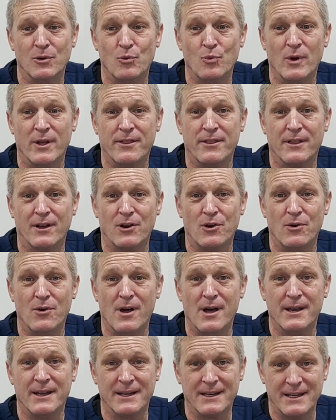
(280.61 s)
With the
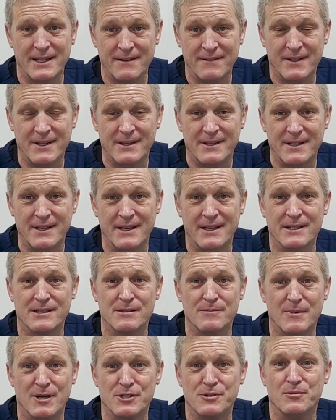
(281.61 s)
chronic DVT,
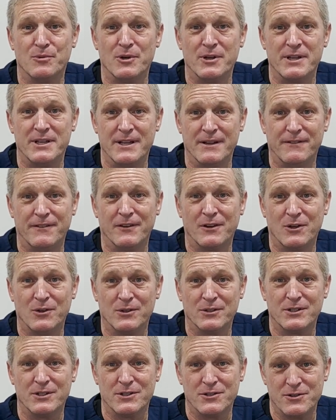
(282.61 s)
it's much more
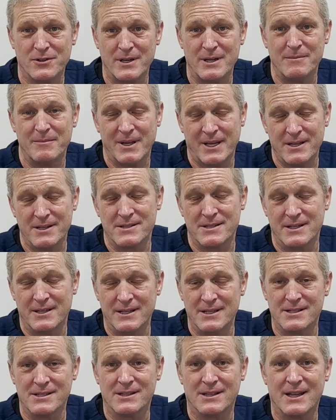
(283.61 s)
difficult to treat because it
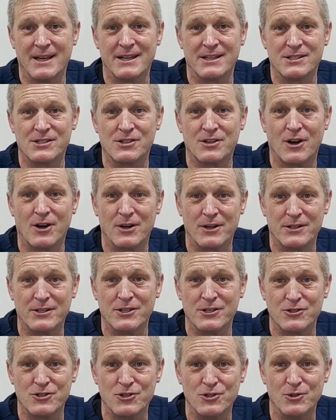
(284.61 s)
is like scar
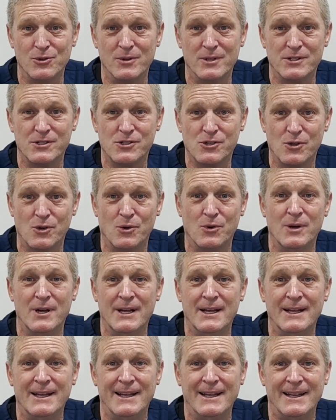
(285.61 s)
tissue, and so
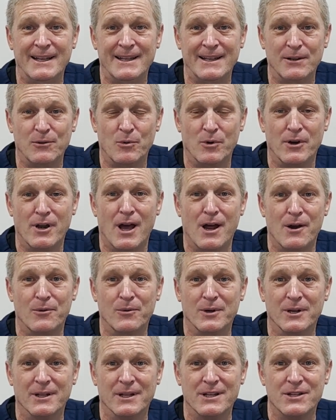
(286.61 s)
we're not
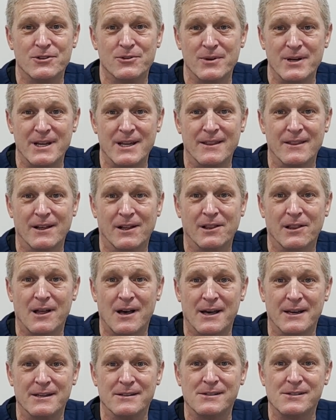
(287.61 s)
really treating the
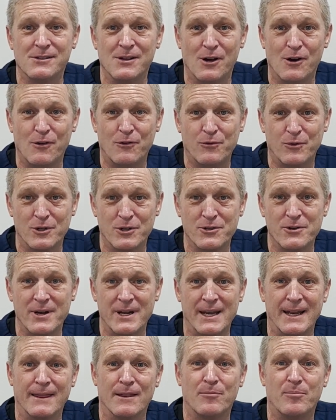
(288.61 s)
clot itself, we're
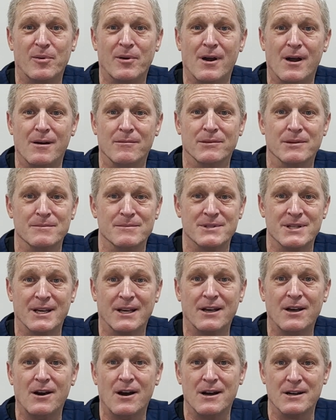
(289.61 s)
treating the problems
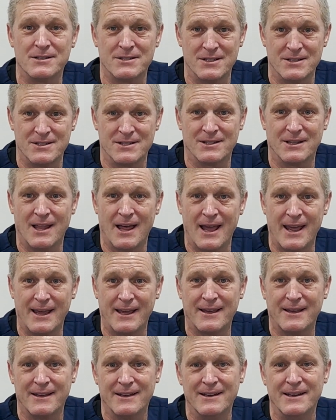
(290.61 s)
it causes,
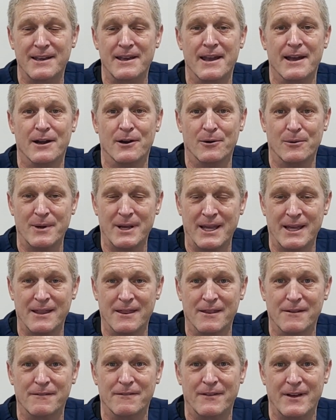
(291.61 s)
like narrowing
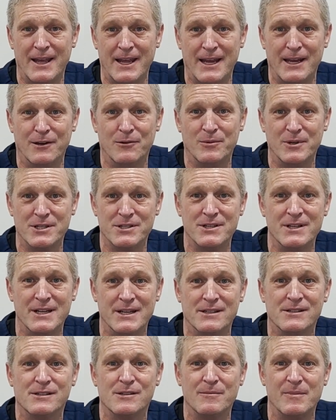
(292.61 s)
in the vein, which
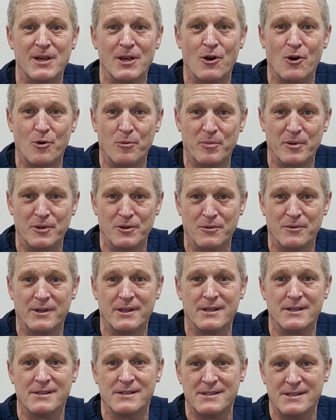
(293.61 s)
needs to be opened
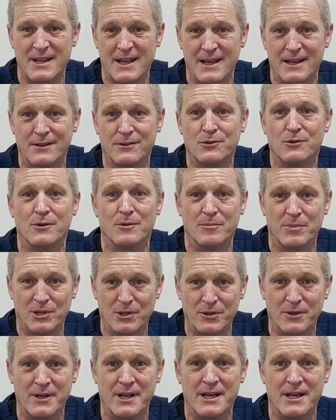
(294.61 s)
with a stent or balloon